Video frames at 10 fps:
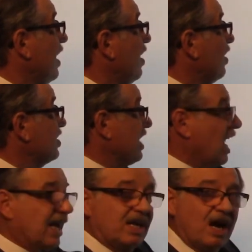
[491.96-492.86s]

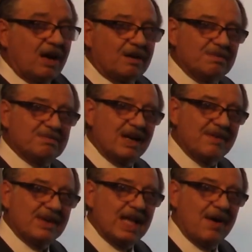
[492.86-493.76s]
Solid color.
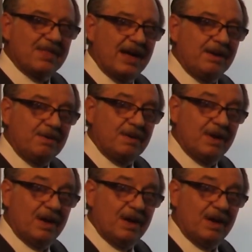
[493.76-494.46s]
Every now and then,